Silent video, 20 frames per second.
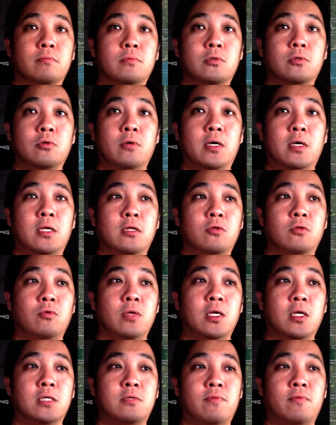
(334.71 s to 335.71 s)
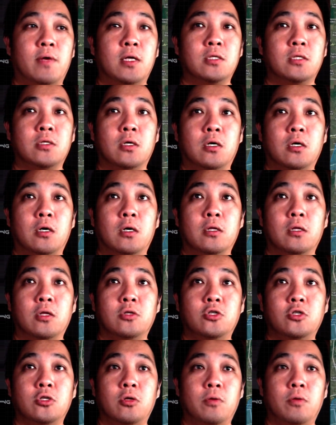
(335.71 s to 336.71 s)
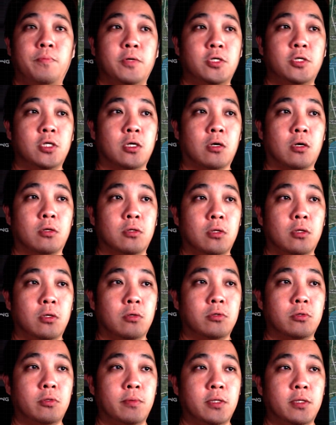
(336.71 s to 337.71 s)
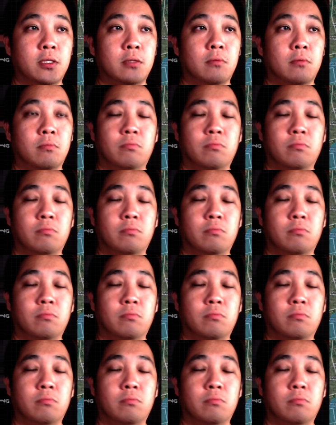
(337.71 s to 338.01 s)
So at the Donetsk Front, the general picture continues to be